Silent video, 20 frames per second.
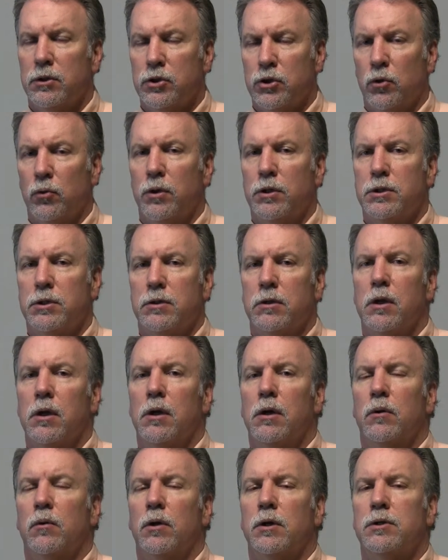choice
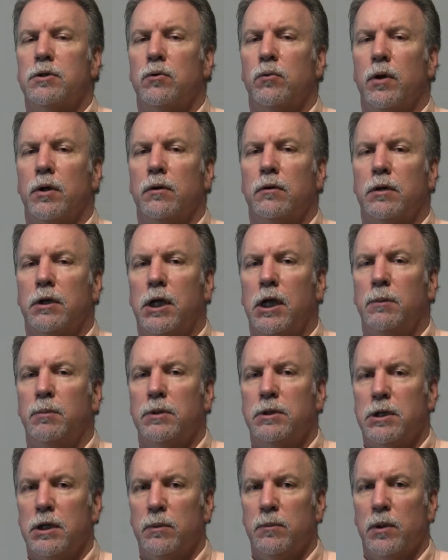as to whether to keep
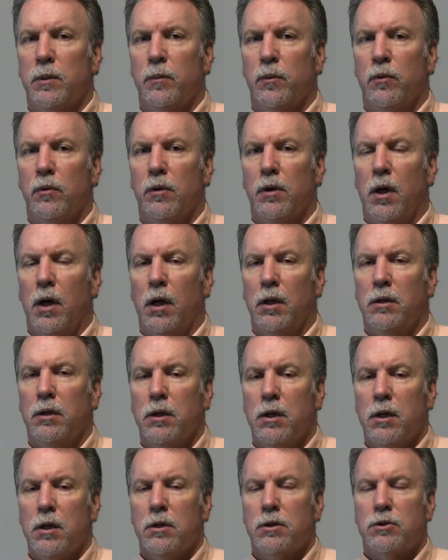a team member or not.
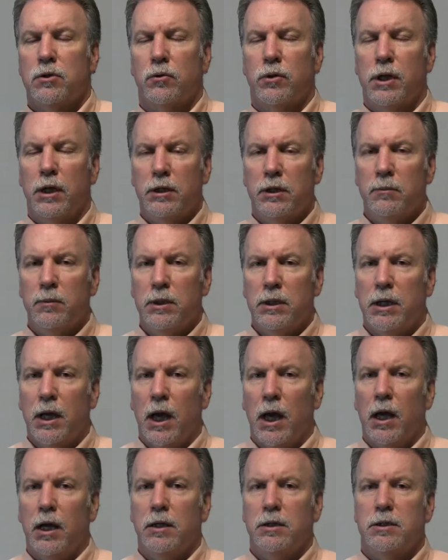So get them
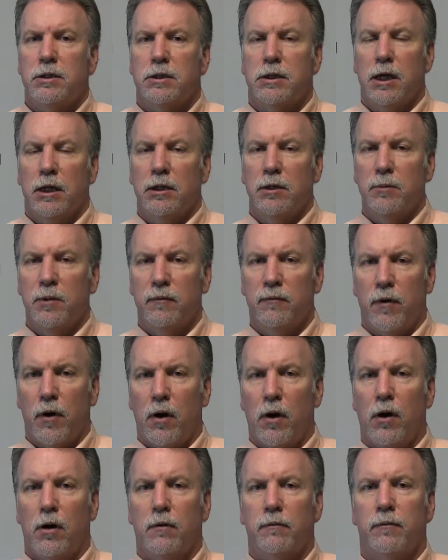engaged, get them
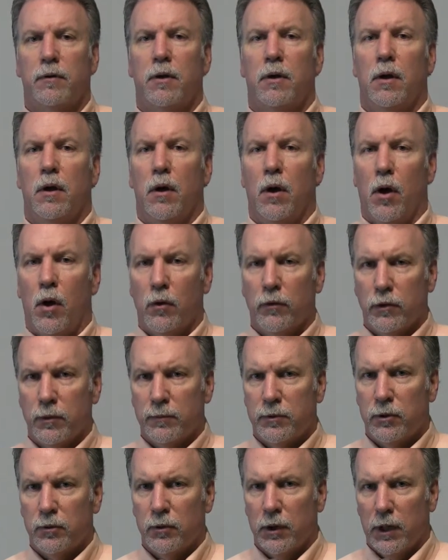involved, hold
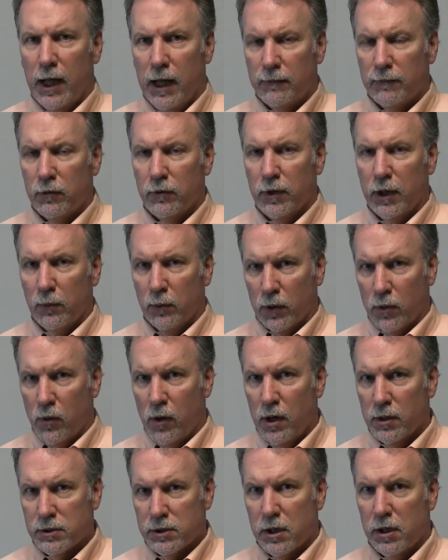them to a level that
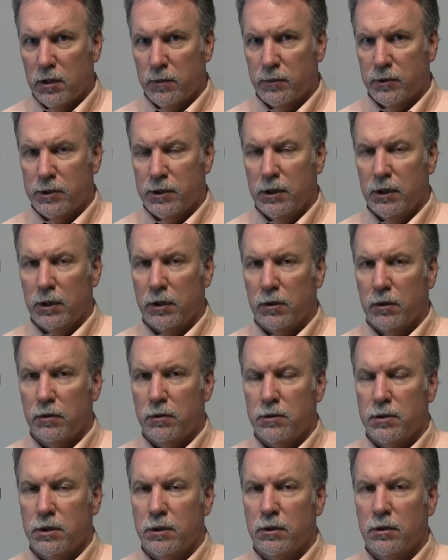requires 100%
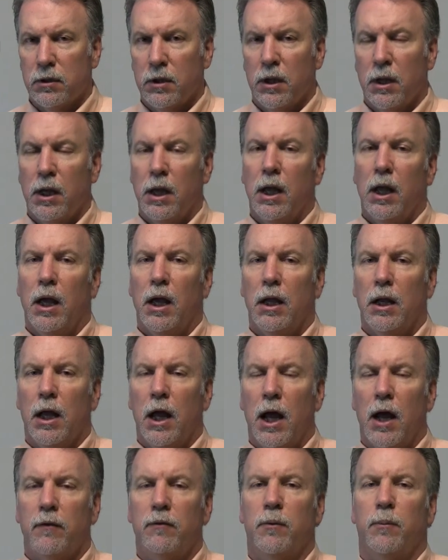inclusion, and
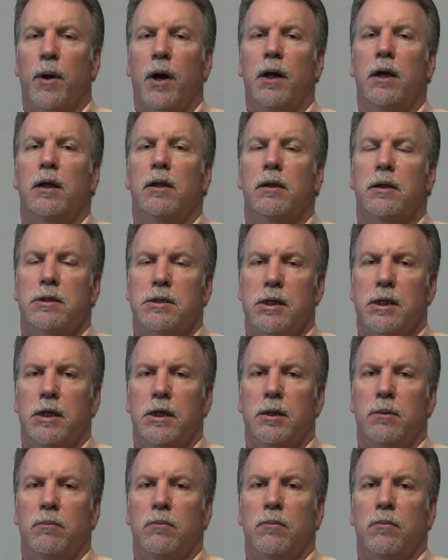everybody in the
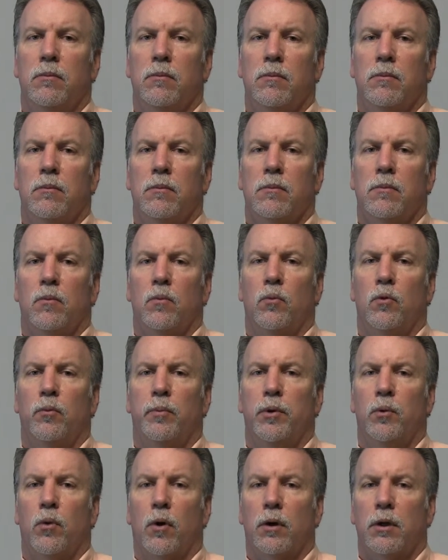team will
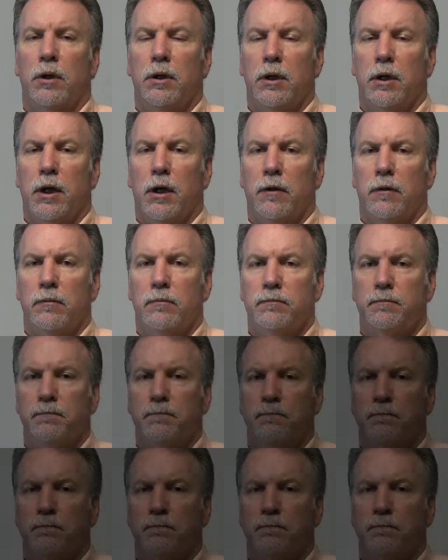be working together.